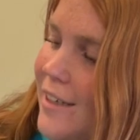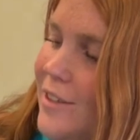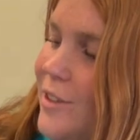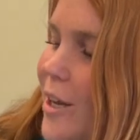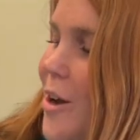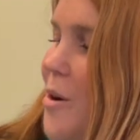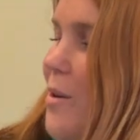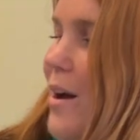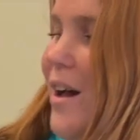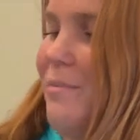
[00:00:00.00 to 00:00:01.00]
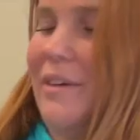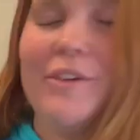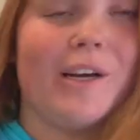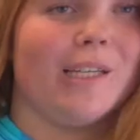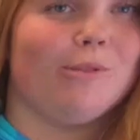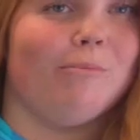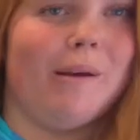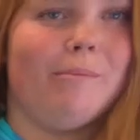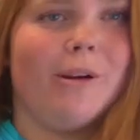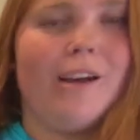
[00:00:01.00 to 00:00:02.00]
So if you guys
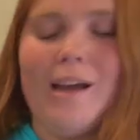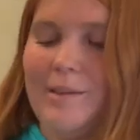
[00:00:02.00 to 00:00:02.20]
remember,